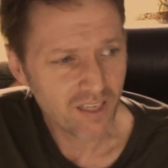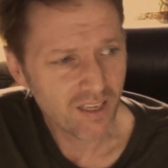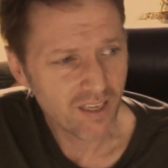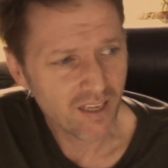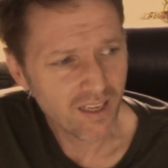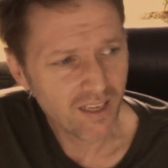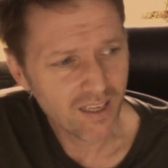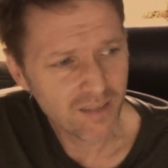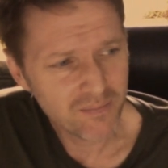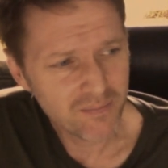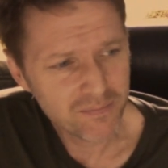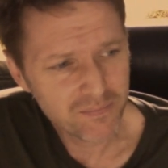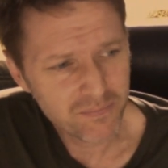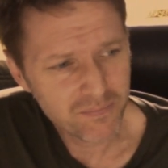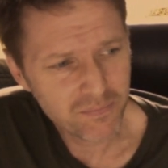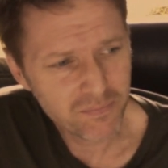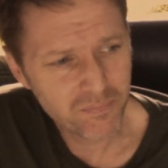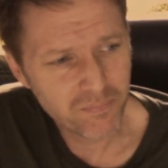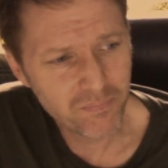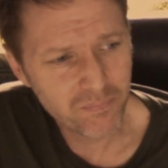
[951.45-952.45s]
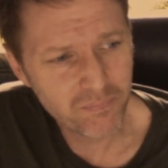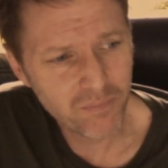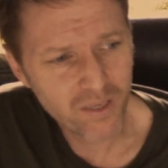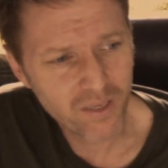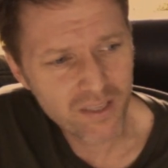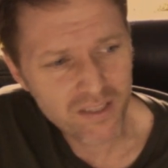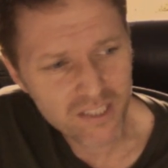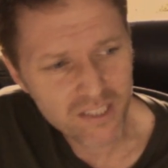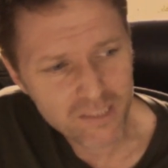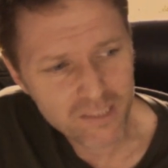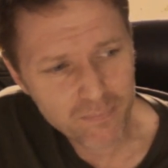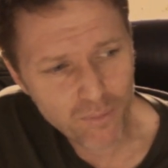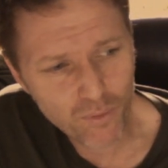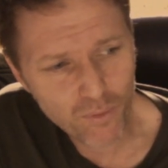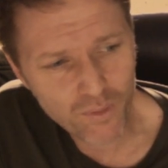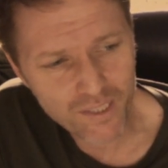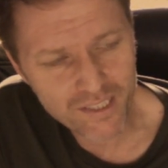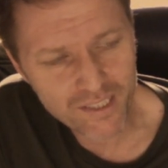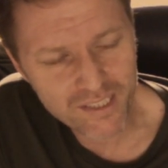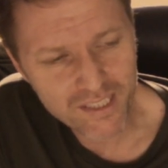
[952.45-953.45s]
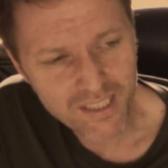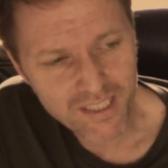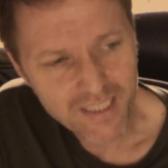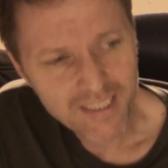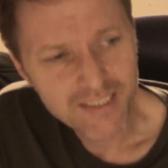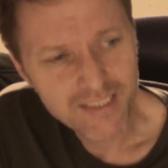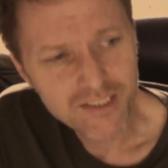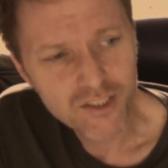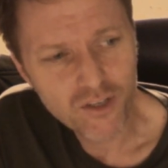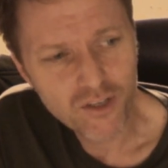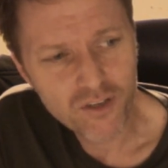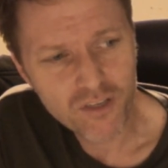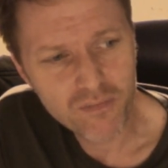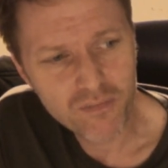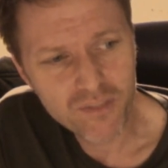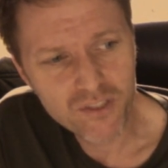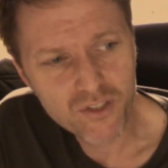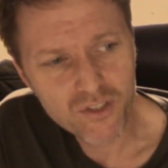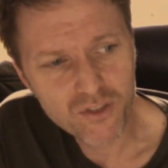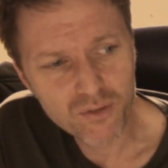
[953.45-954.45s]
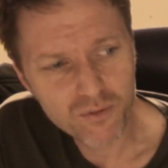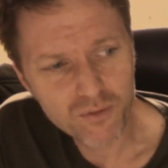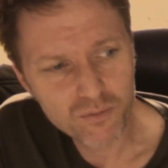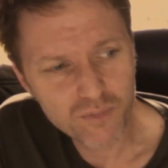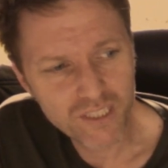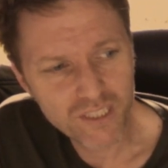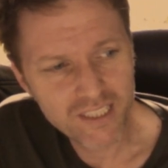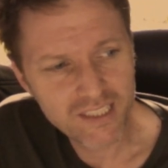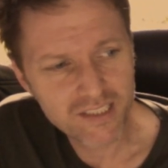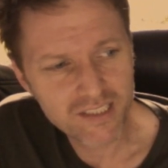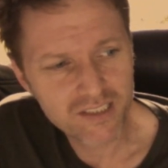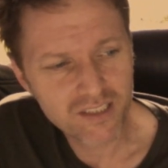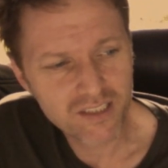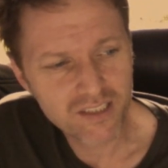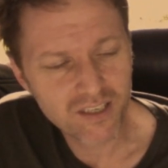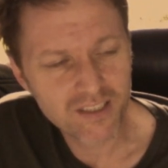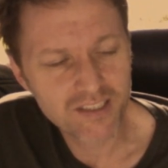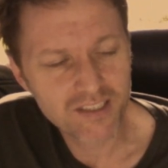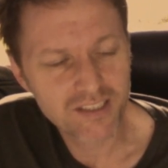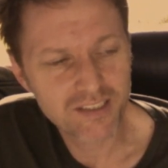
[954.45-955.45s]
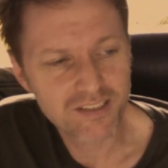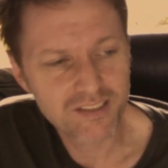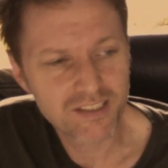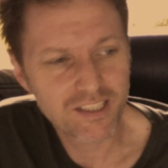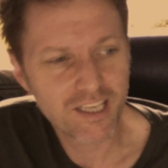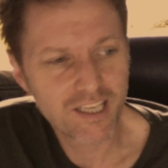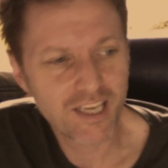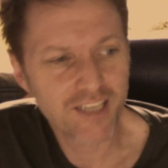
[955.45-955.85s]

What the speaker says: By this point, Joni Mitchell really is starting to get